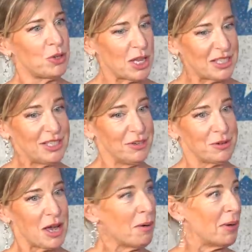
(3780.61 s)
They're still
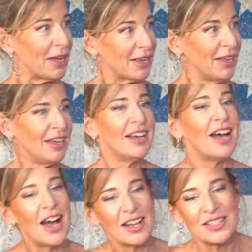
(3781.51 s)
going.
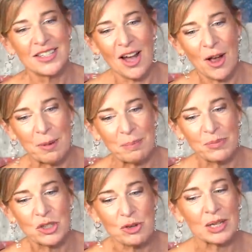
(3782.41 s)
And um,
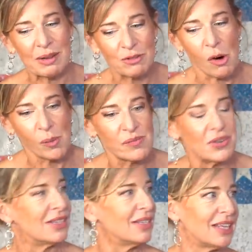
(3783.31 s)
so you can have
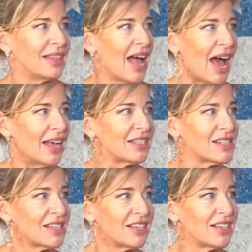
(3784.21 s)
confidence in that.
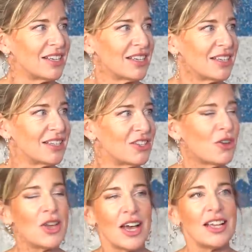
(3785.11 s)
Mm.
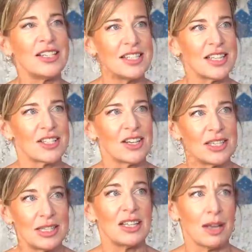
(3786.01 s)
So, yeah, it is
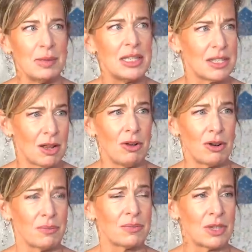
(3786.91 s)
exciting. I mean, there's a
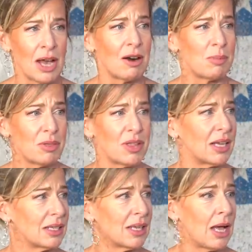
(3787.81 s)
lot of terrible
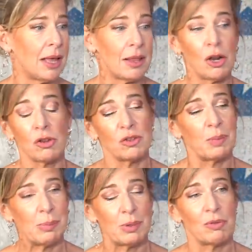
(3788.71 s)
things. And a lot of
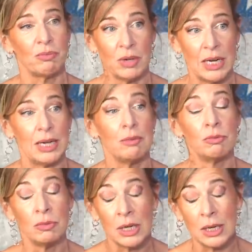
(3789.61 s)
people are really,
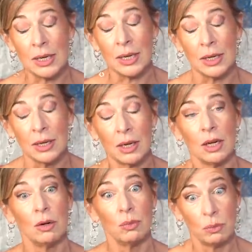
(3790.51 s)
really,
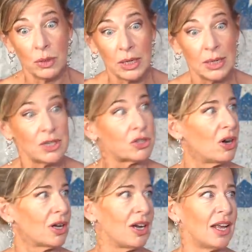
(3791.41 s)
really
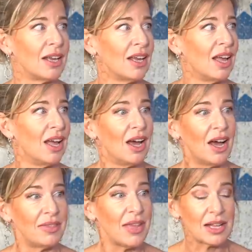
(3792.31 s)
struggling. Mm.
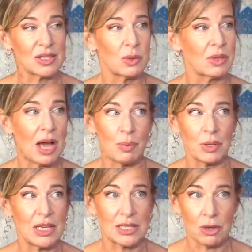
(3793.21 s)
And that's, that
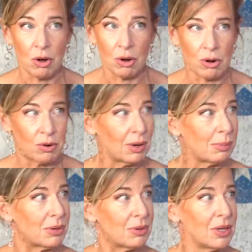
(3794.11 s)
bit is
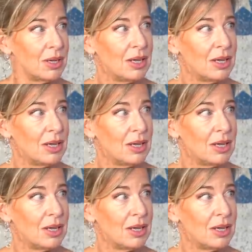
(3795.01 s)
horrible.